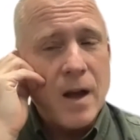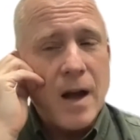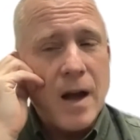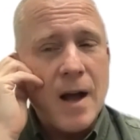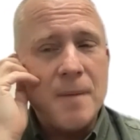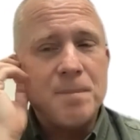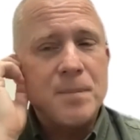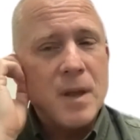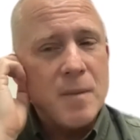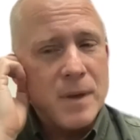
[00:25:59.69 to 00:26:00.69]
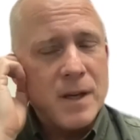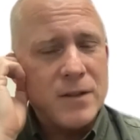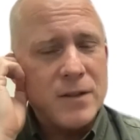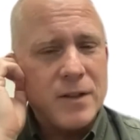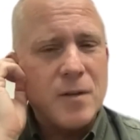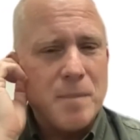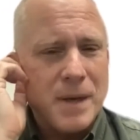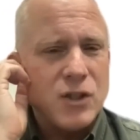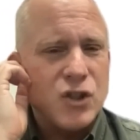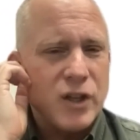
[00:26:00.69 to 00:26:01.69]
Because it is a
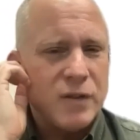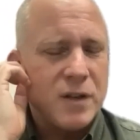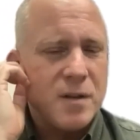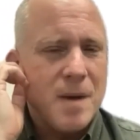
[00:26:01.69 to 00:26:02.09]
big shift in the